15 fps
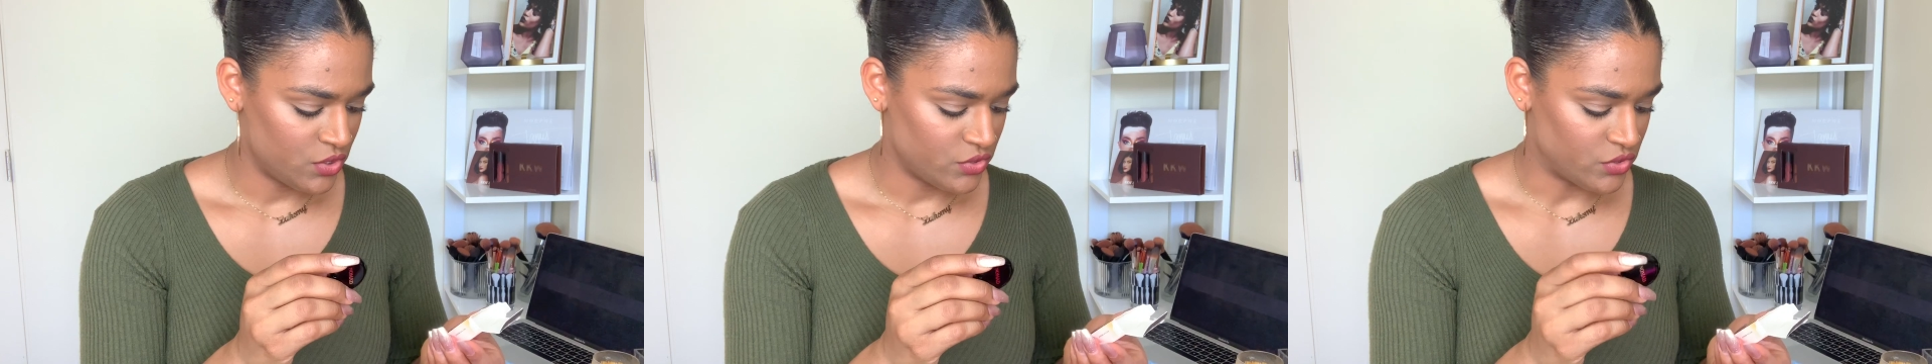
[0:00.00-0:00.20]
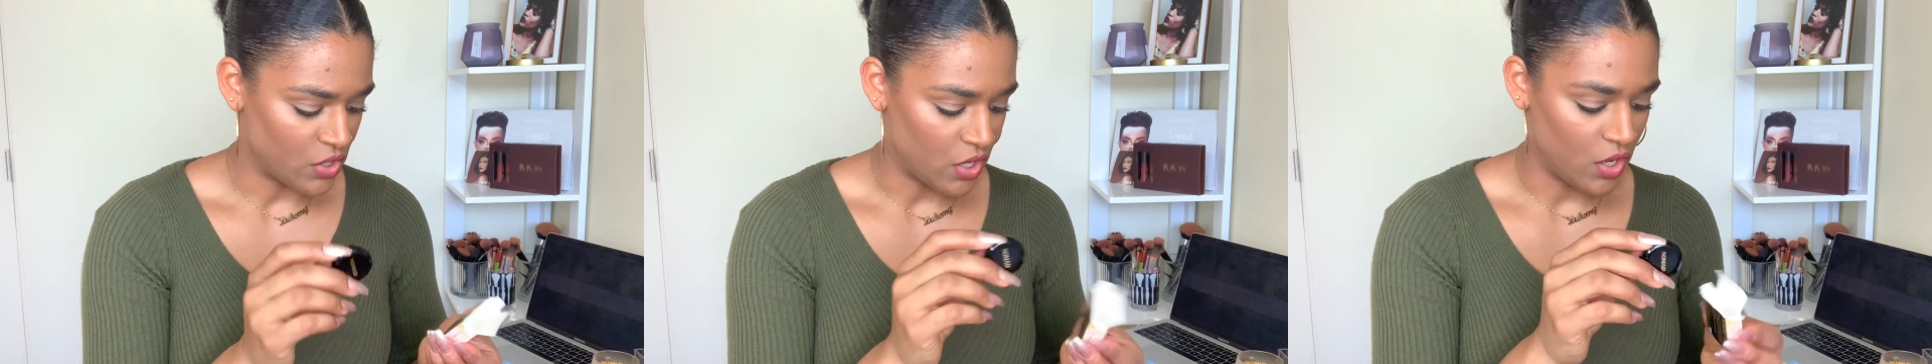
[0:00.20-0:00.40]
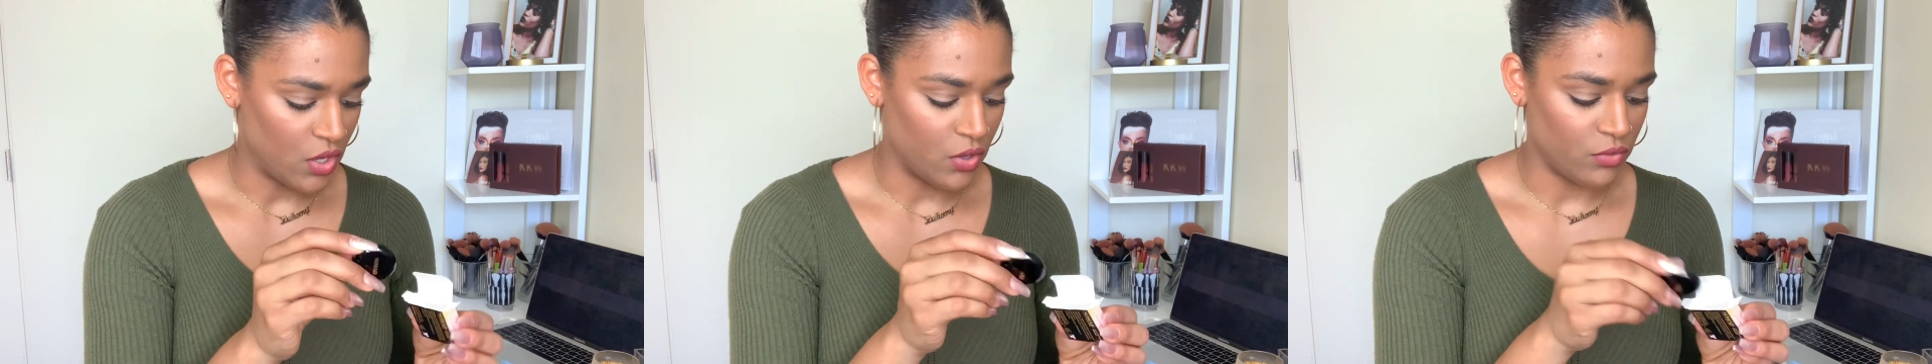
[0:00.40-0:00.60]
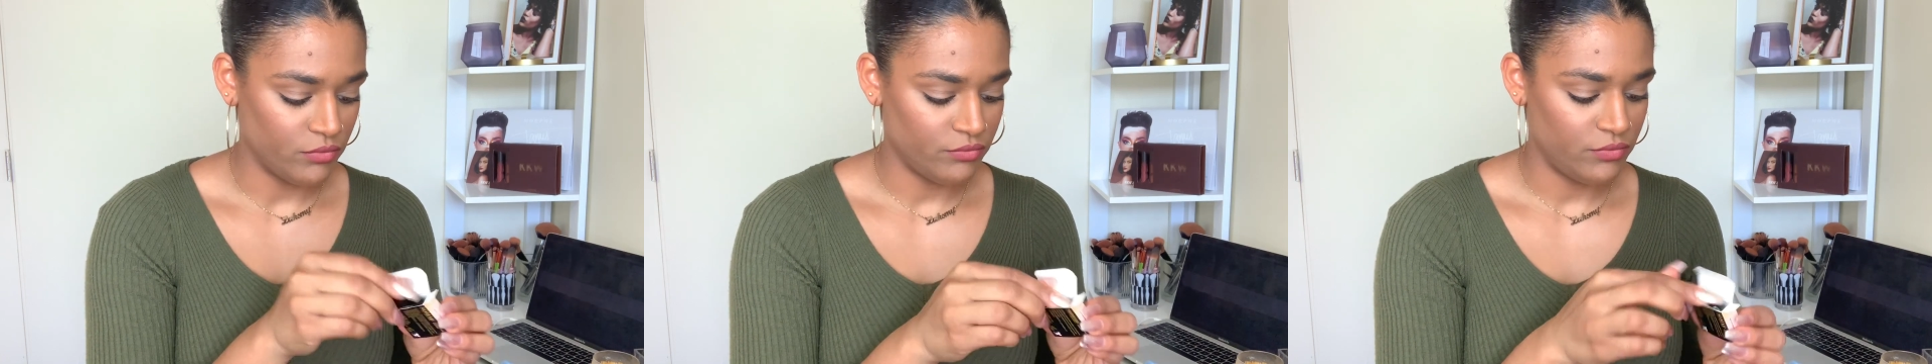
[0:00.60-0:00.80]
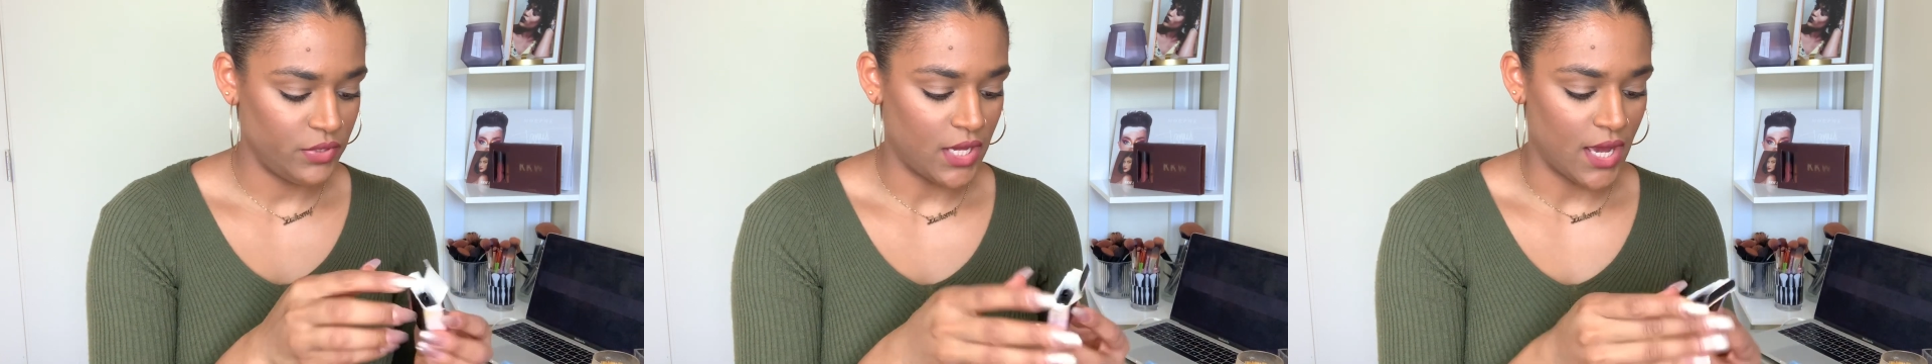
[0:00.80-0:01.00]
So
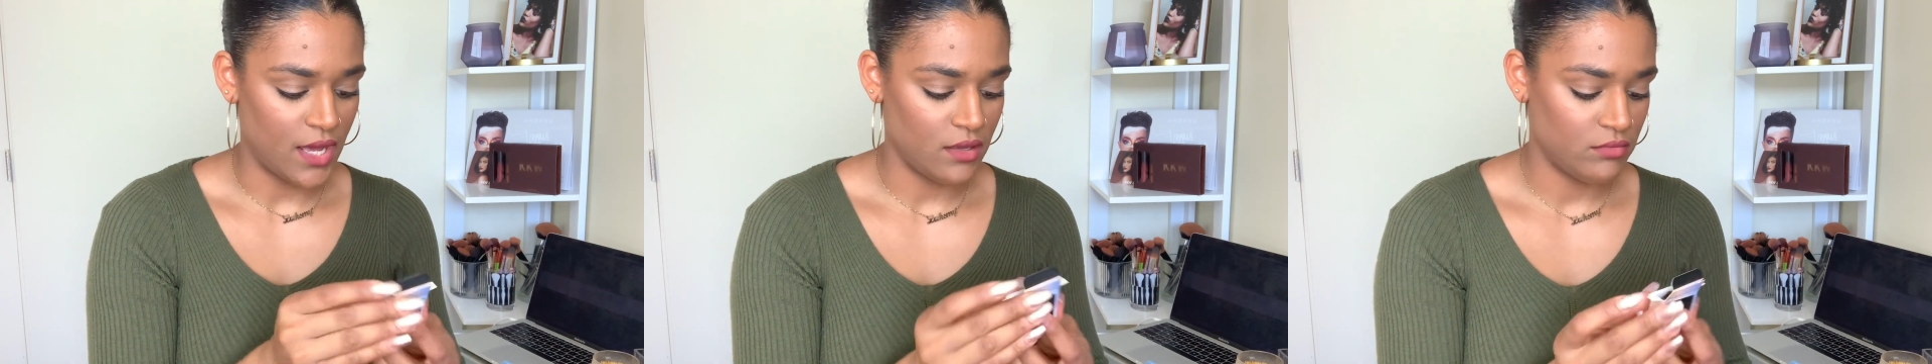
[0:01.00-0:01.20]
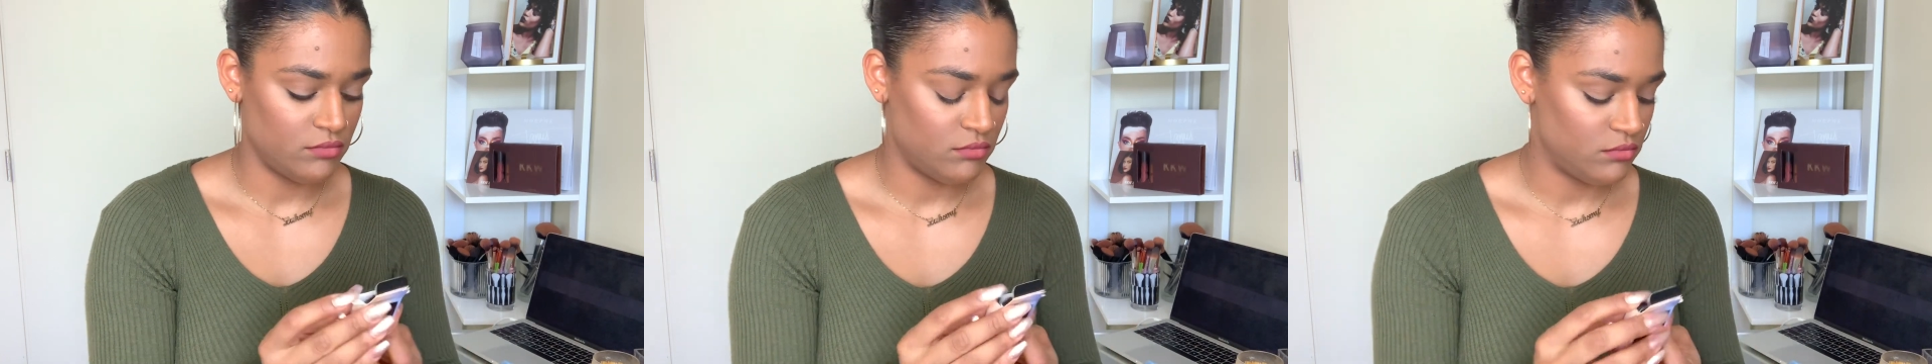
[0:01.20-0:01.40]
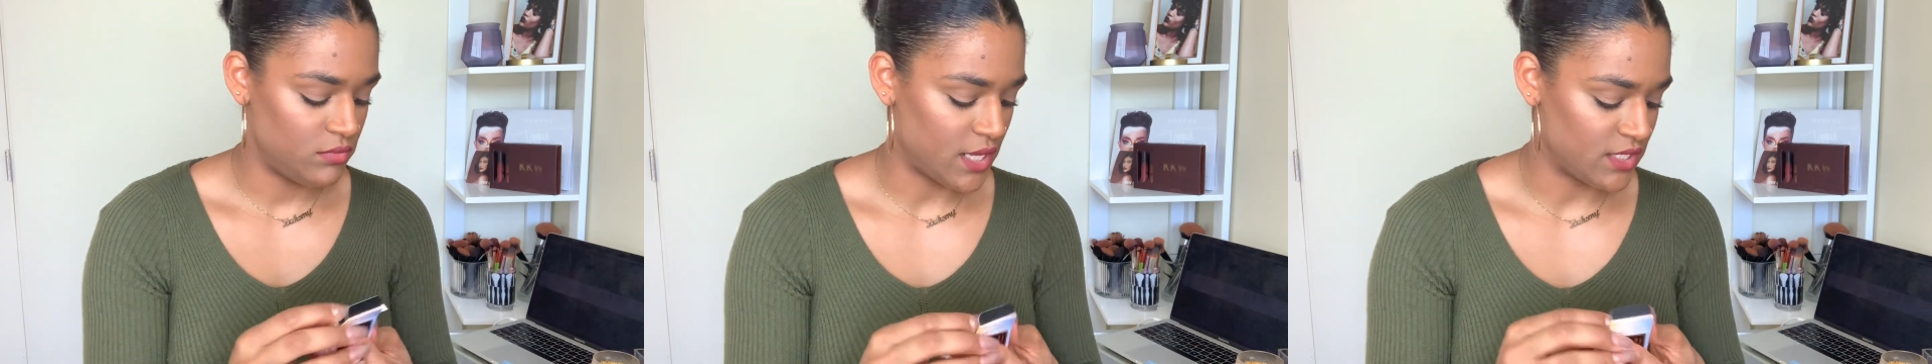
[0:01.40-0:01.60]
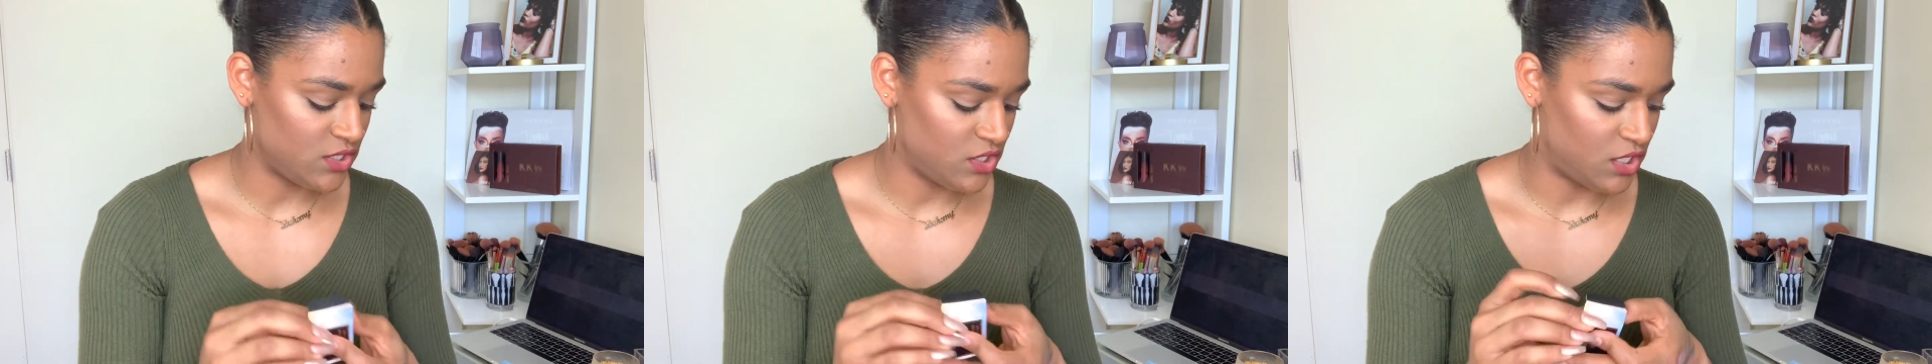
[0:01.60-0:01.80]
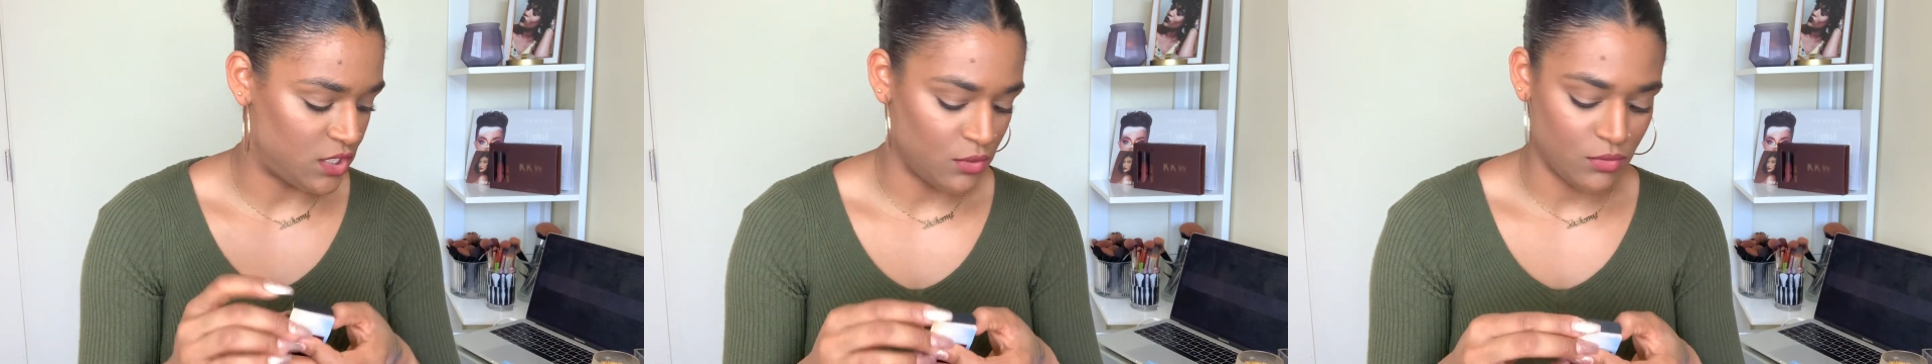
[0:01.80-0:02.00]
yeah, that's
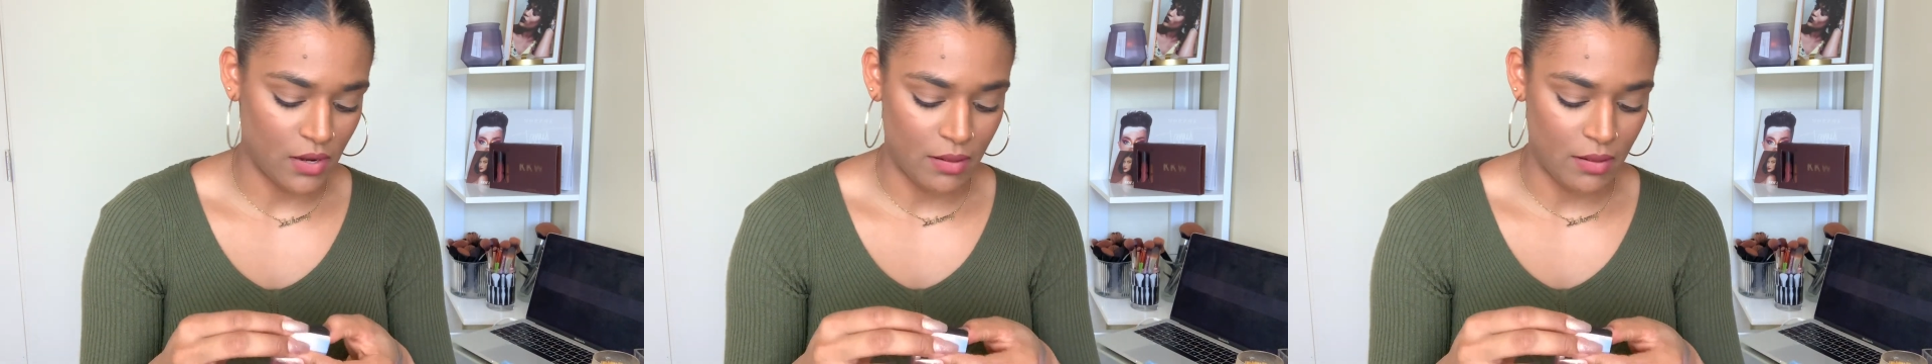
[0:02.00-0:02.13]
cute.